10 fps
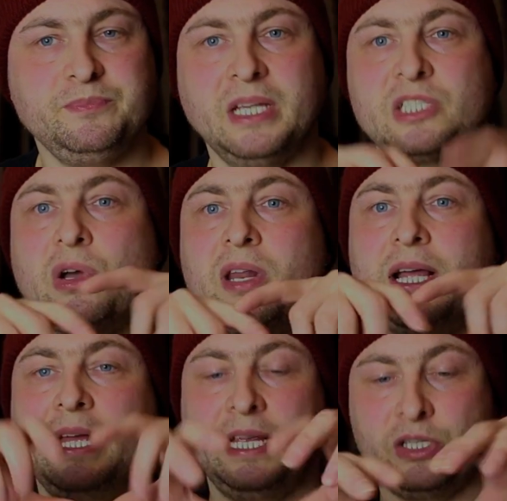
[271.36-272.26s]
it's got
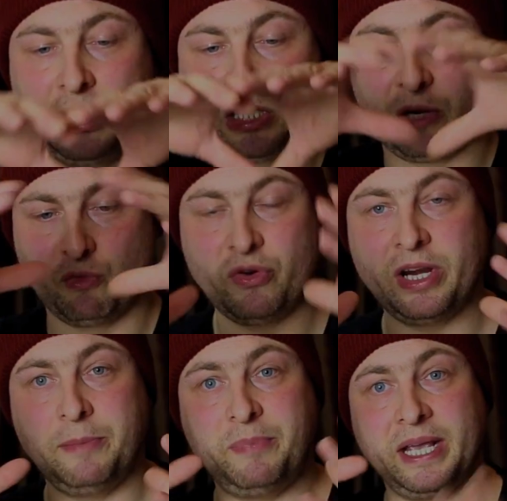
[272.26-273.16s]
like it's like
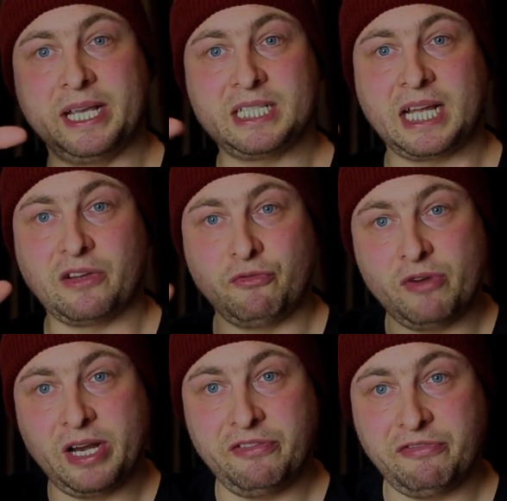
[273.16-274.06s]
really big, it's like a
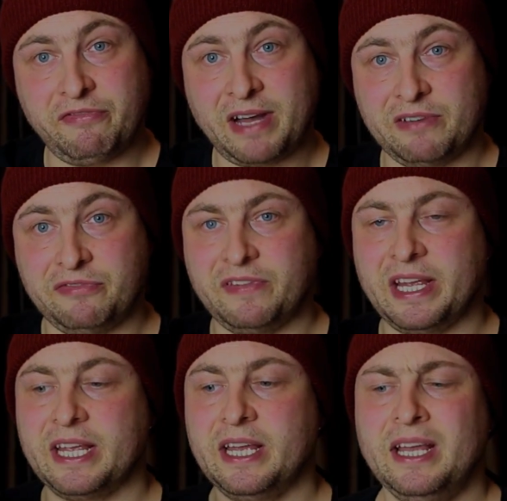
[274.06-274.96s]
really fat
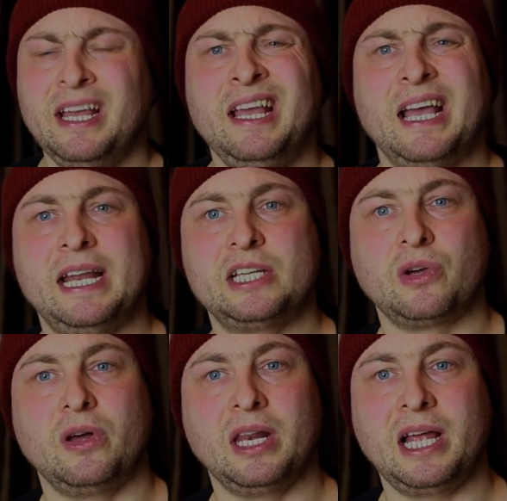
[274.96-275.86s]
thing, and it's
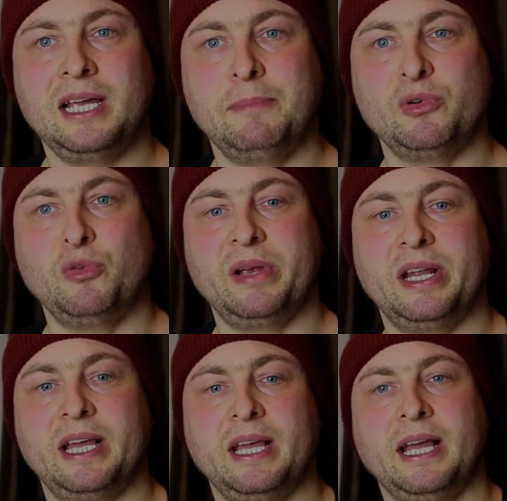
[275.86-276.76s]
got a light bulb in
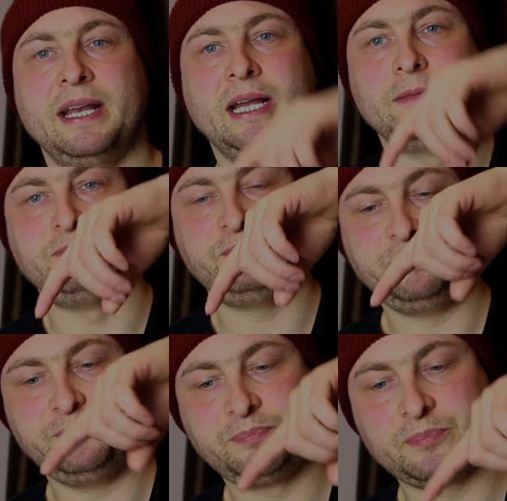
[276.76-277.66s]
it, and then
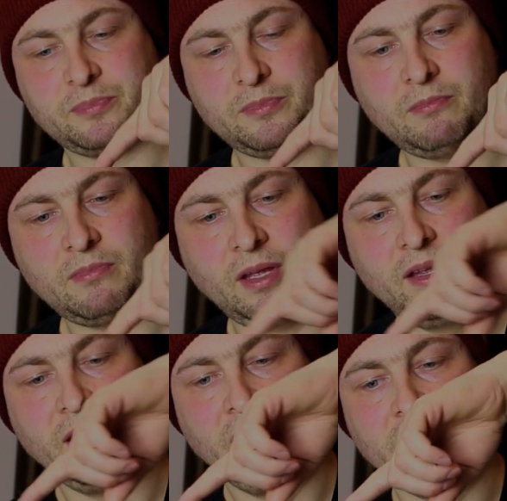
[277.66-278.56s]

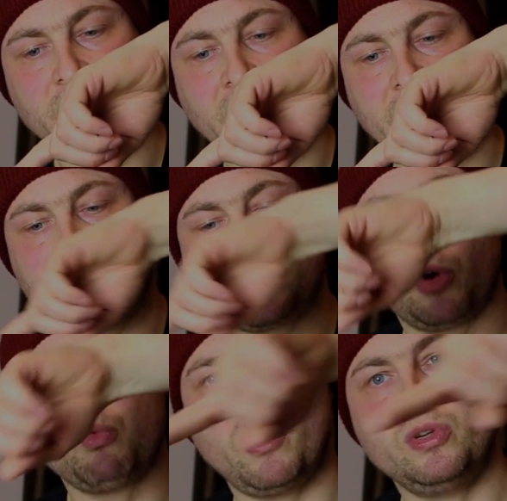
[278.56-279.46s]
like it's
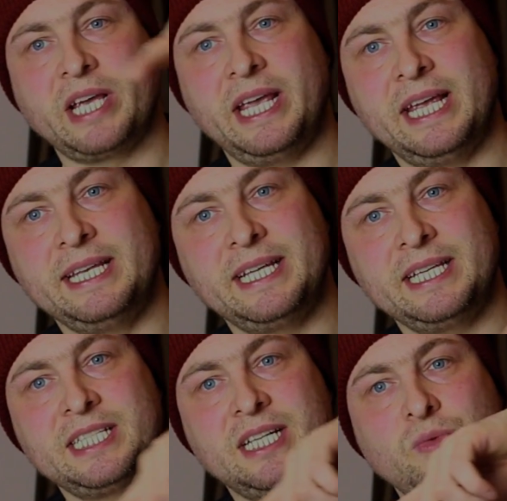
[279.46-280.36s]
got a rotating
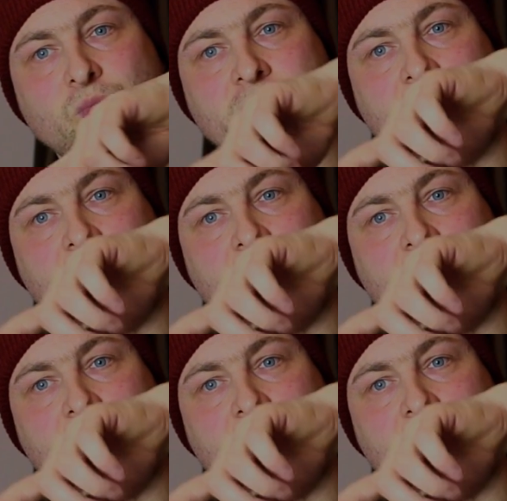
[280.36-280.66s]
disc with